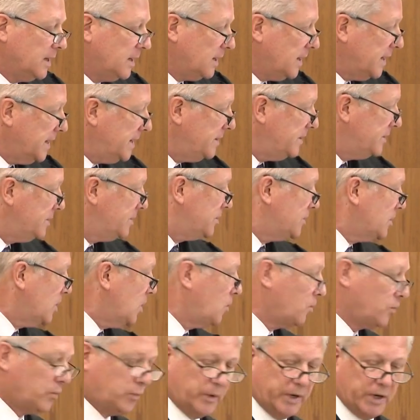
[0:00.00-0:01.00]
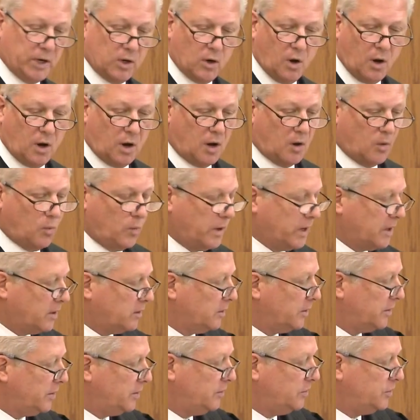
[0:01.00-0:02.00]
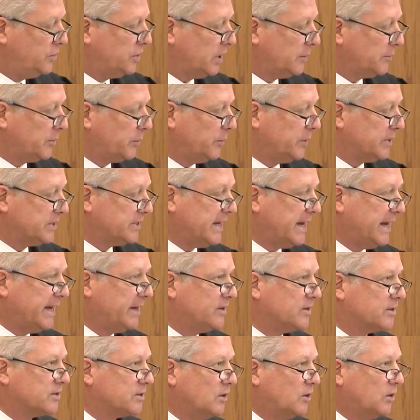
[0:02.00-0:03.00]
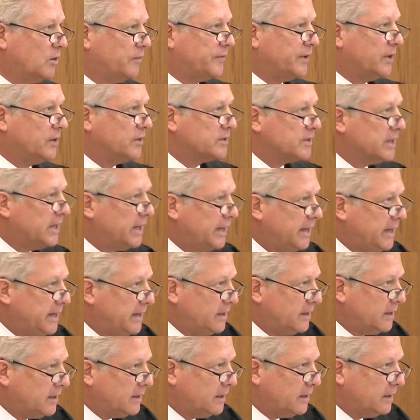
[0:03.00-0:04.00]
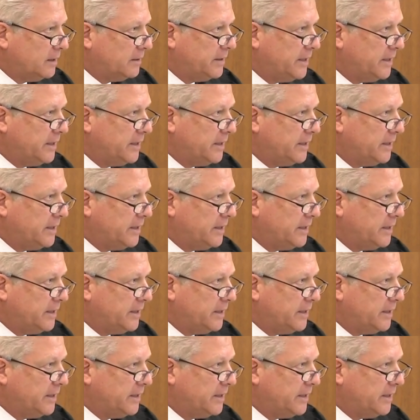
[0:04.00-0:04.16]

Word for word: I don't recall where you gentlemen reside, and so if there's a uh,